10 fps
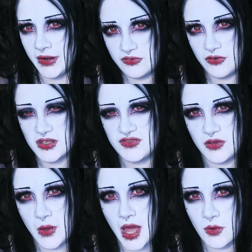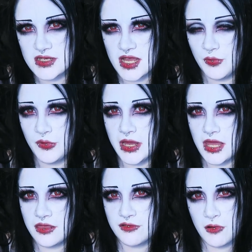The first few hours I
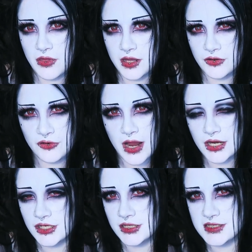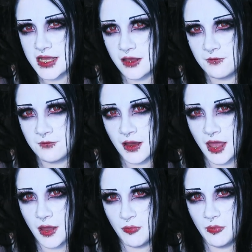breathed through the contractions like a fucking